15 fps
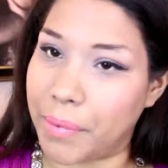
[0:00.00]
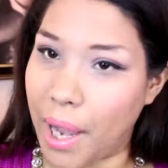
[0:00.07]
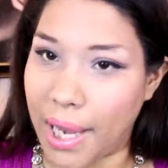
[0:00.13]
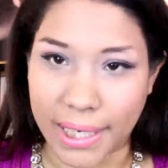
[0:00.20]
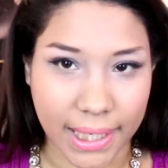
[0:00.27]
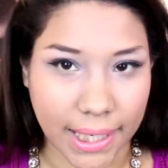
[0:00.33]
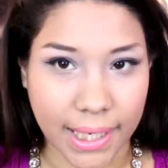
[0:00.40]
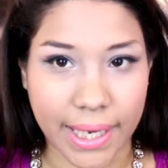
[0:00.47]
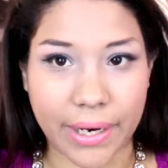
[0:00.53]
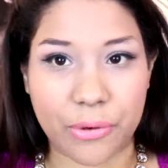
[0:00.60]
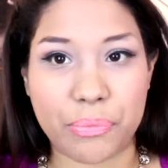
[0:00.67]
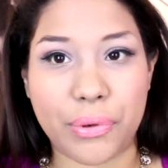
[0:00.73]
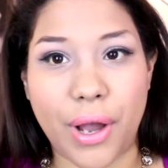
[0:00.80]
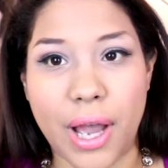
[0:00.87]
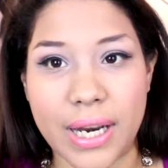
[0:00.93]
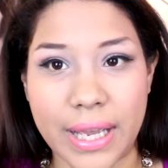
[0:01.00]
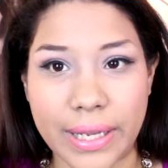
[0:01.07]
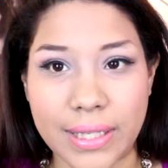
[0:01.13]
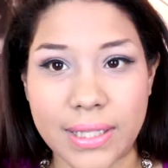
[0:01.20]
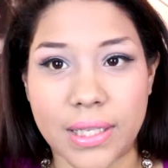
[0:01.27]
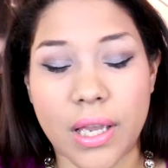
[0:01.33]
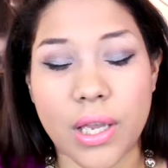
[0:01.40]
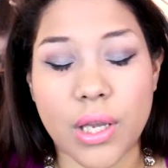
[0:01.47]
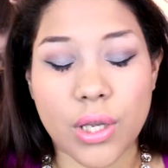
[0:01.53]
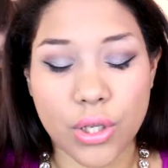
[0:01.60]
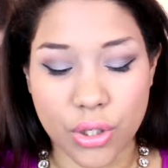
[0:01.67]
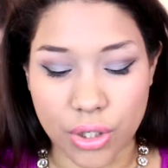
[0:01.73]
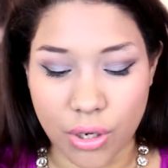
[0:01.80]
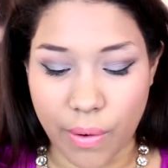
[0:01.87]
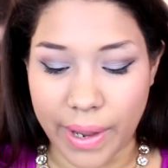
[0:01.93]
body care products.
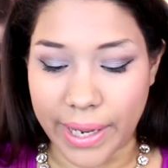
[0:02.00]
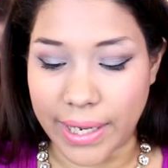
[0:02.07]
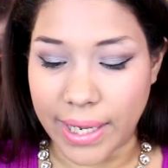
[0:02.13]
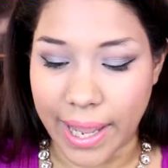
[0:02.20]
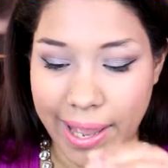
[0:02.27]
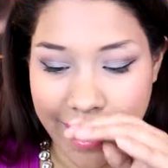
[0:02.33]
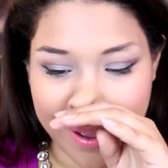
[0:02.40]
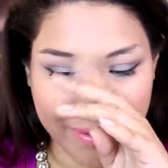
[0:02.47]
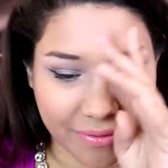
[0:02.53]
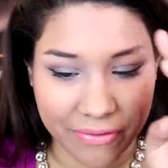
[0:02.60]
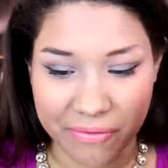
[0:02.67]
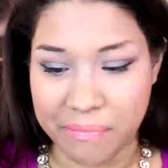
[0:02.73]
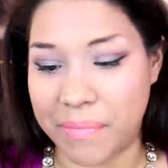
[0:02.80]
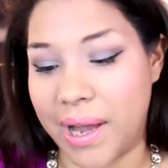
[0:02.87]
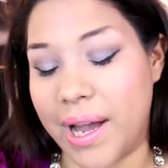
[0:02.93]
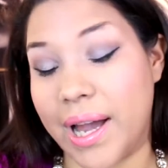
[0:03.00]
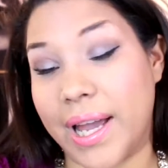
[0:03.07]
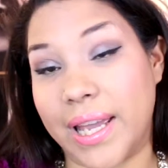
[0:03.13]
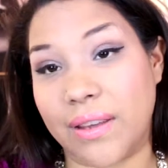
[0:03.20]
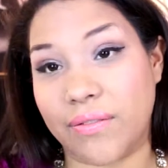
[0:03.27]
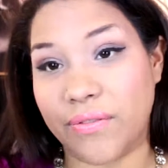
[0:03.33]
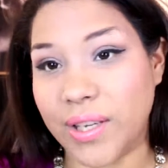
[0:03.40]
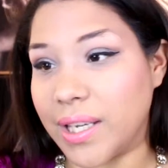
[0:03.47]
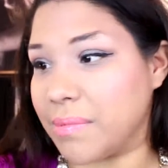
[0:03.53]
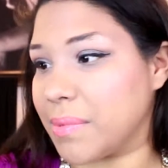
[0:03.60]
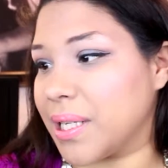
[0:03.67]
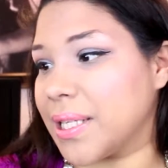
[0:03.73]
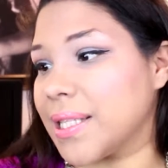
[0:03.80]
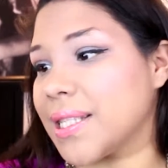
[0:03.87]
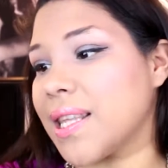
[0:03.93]
So I have my
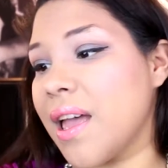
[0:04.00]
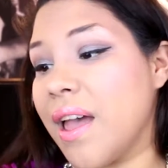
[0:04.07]
famous